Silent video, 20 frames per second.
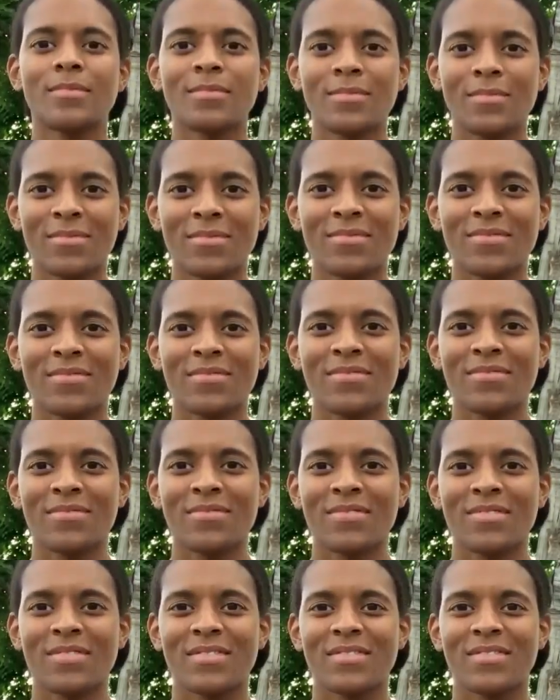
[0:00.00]

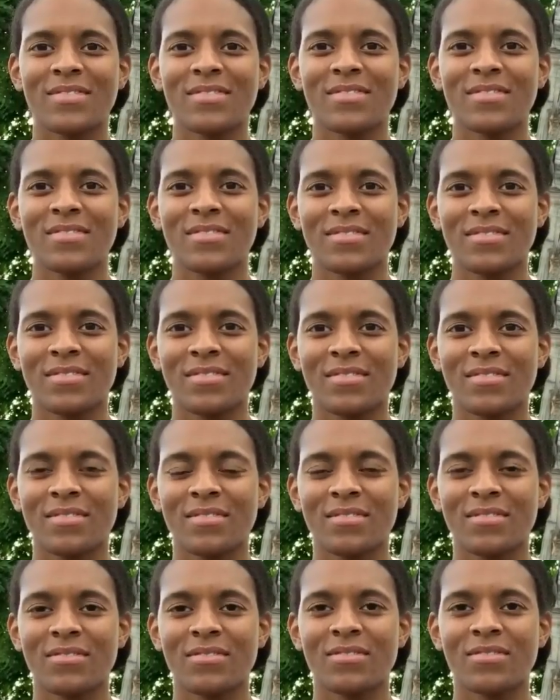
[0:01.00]

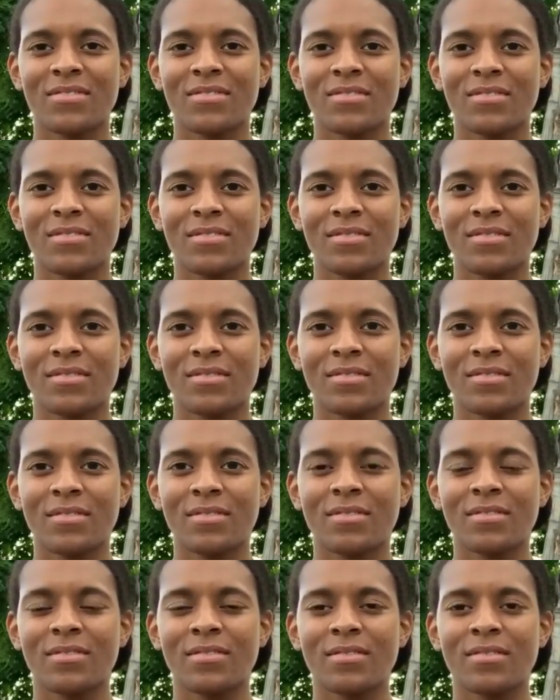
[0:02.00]

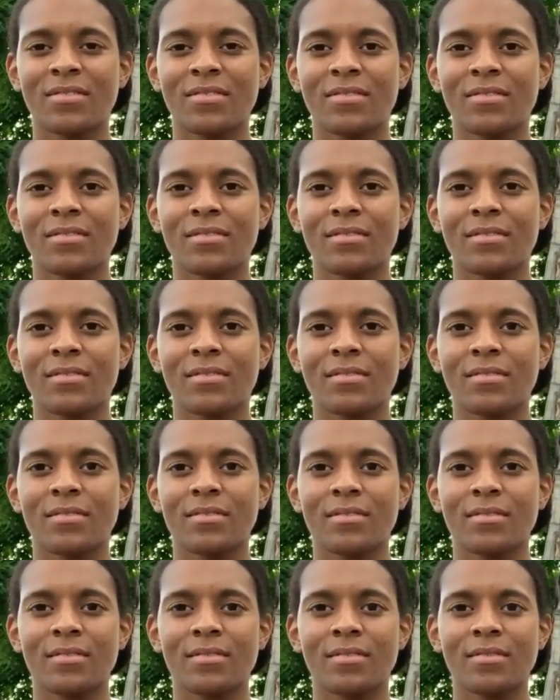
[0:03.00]

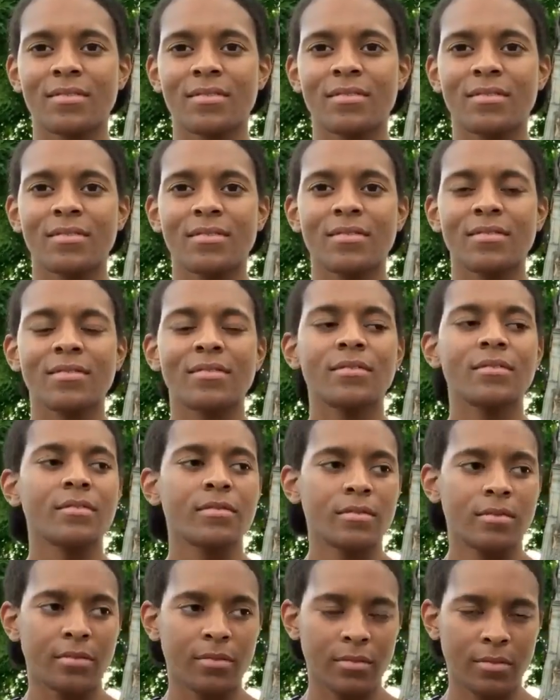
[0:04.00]

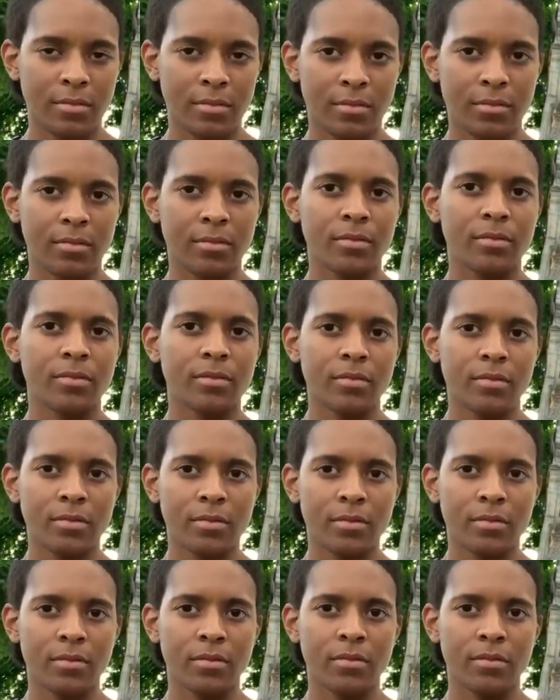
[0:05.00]

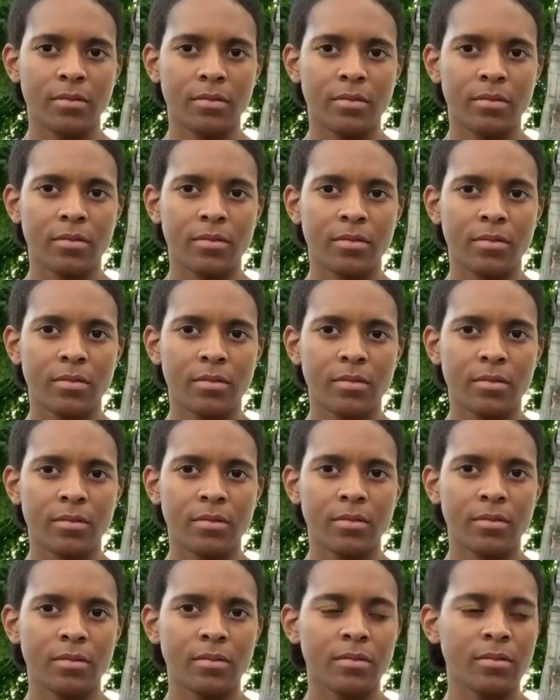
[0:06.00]

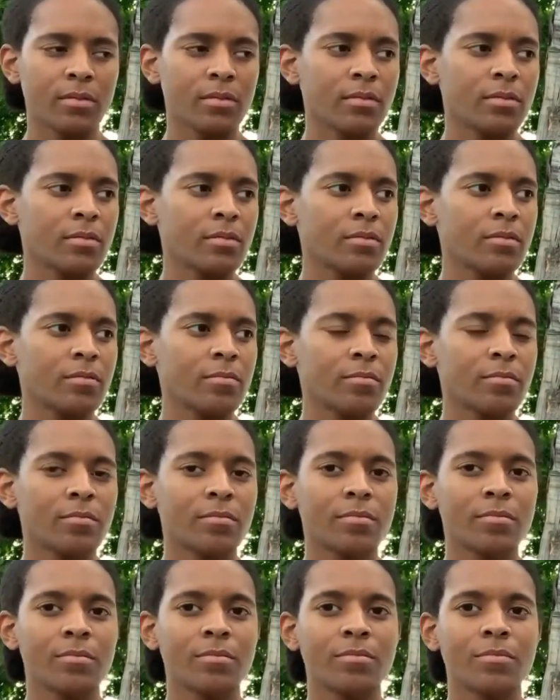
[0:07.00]
(not speaking)